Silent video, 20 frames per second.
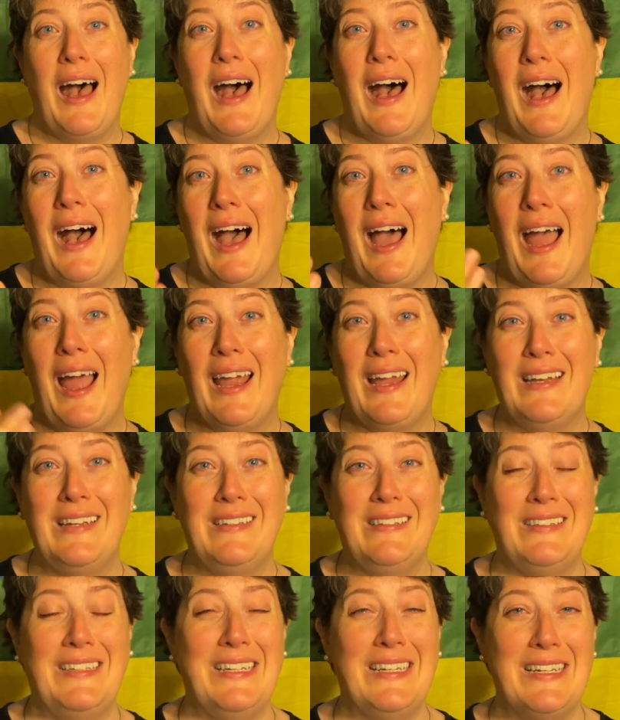I
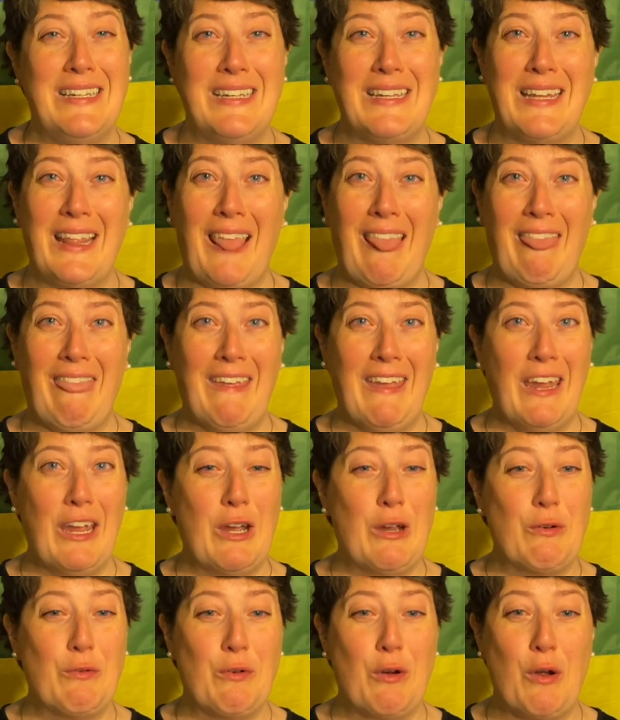didn't
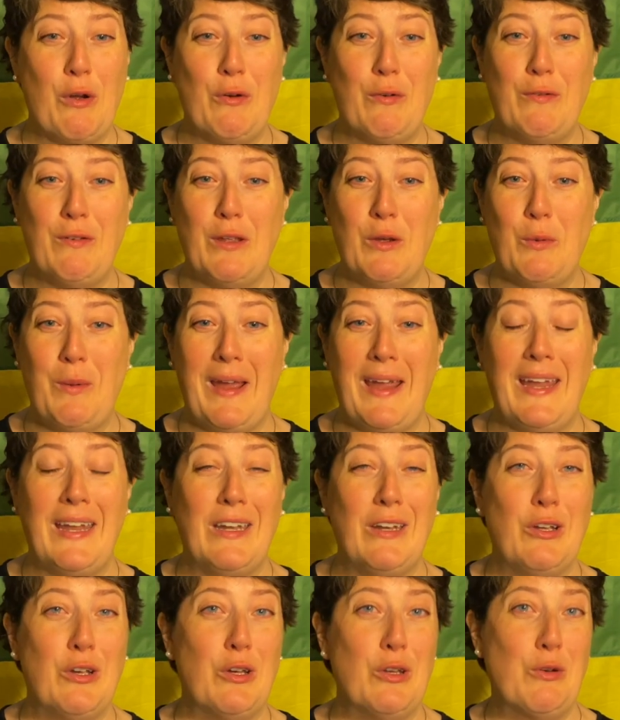think Roe v.
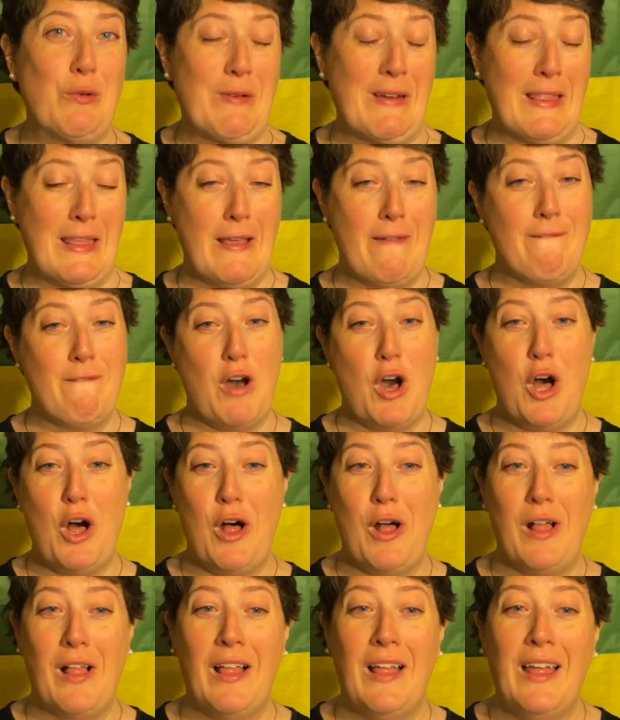Wade could really
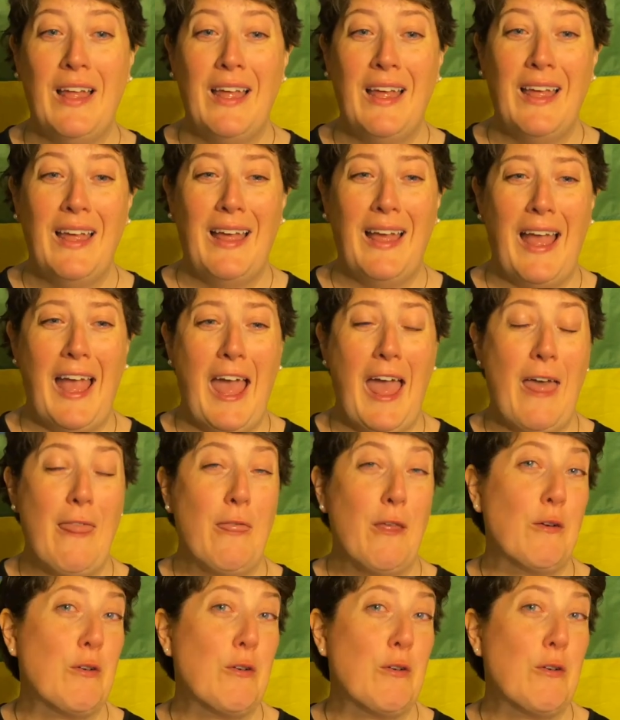fall. And the